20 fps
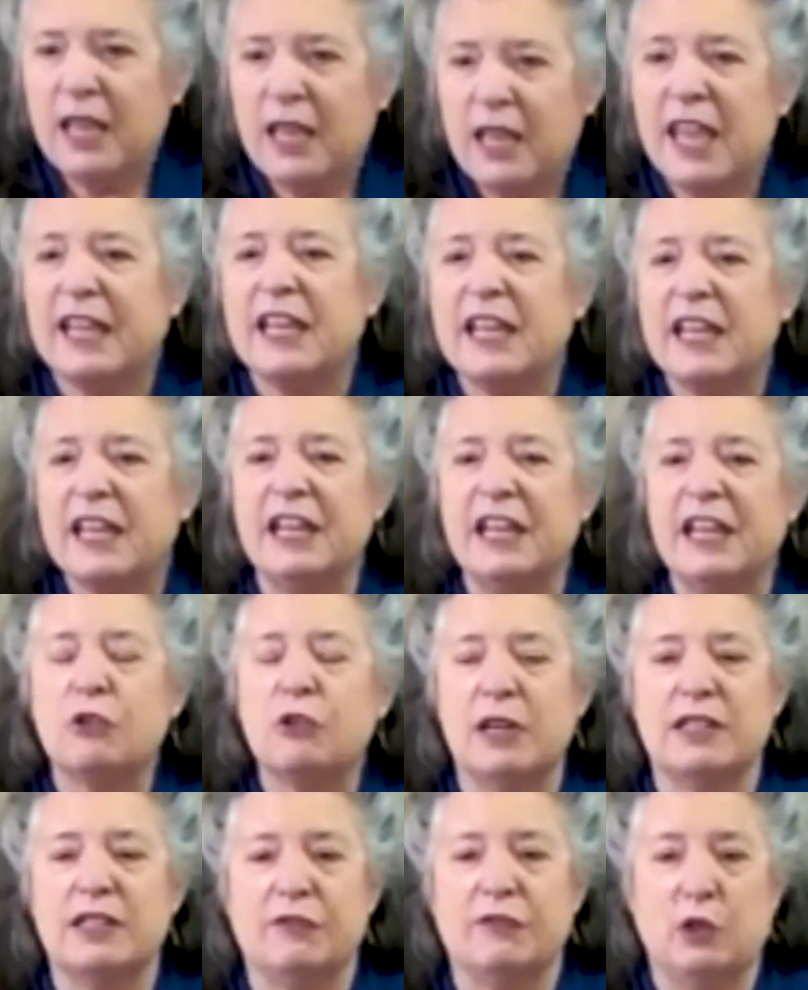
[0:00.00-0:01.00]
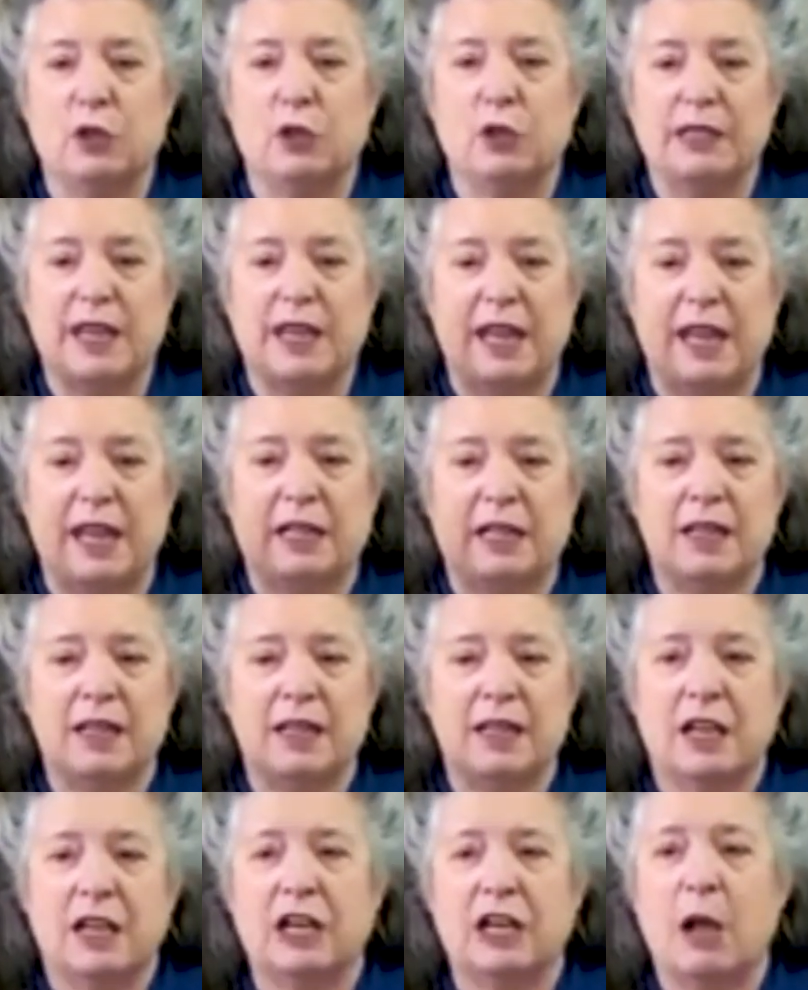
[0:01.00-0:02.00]
It can increase if you like take
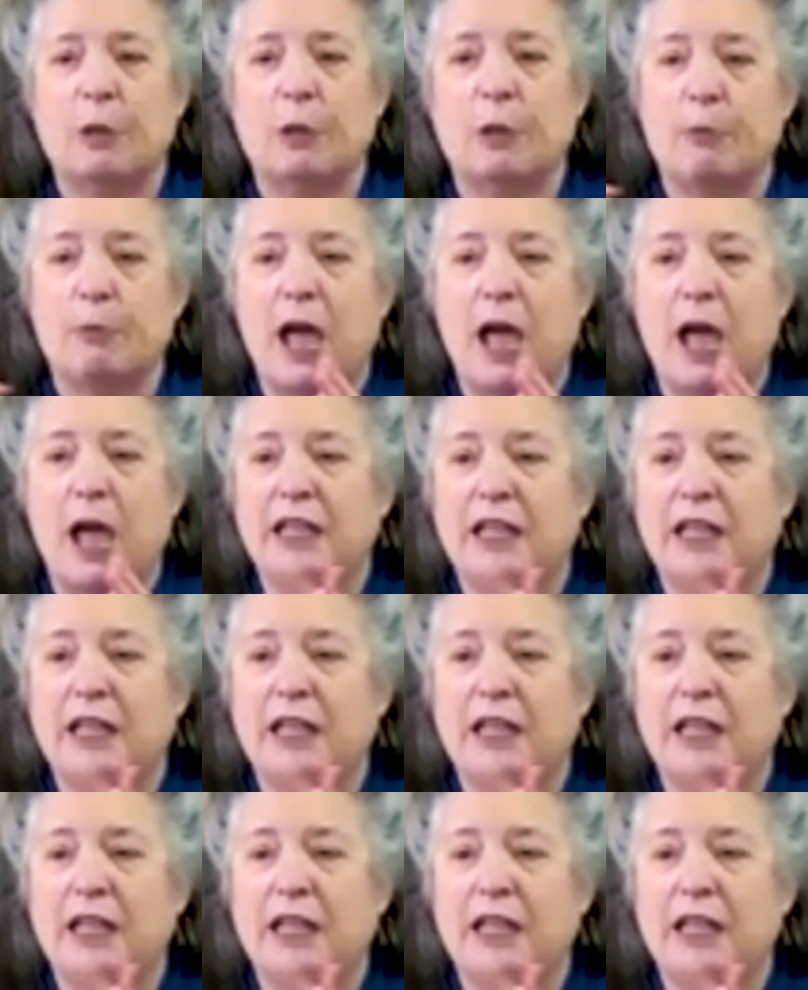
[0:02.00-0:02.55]
a couple pine